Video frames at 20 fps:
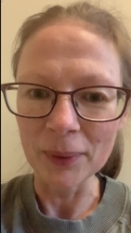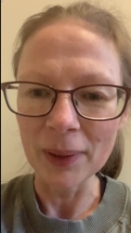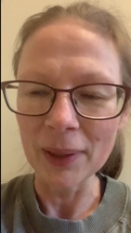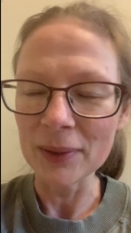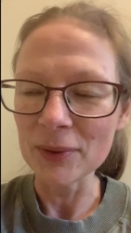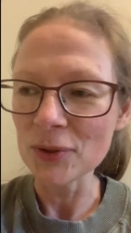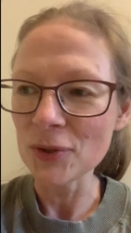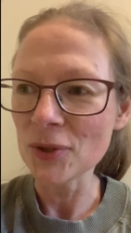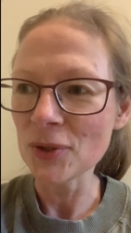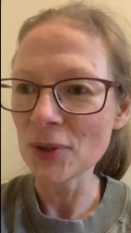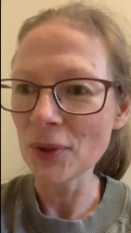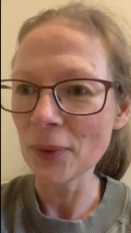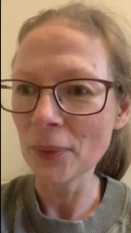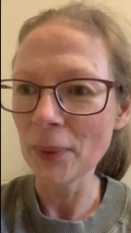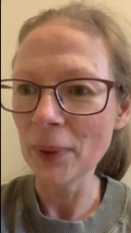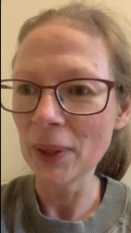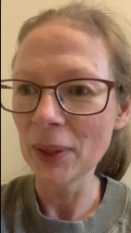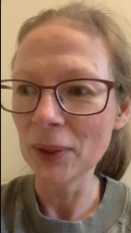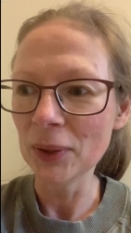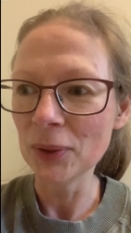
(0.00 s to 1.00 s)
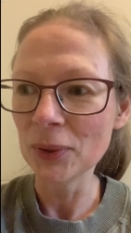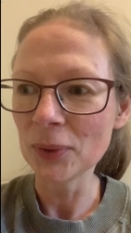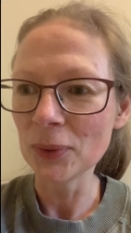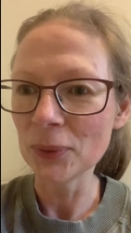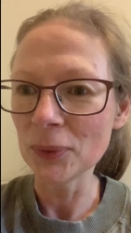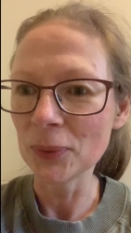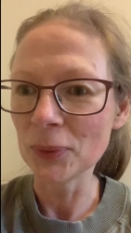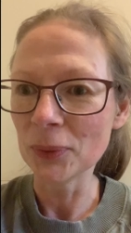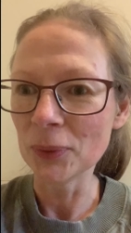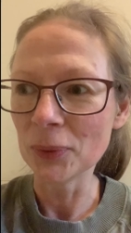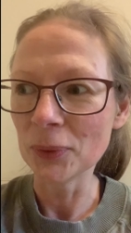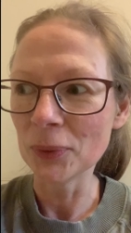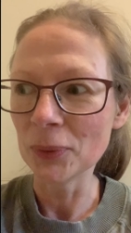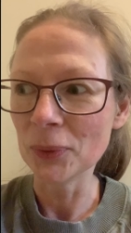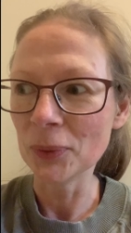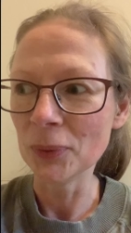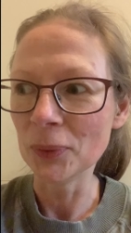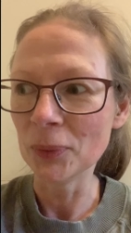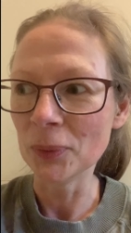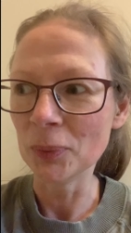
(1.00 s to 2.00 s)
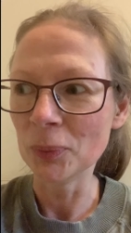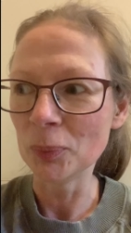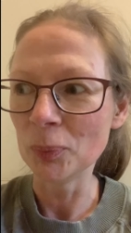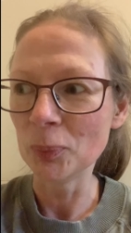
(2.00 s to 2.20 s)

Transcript: and showing you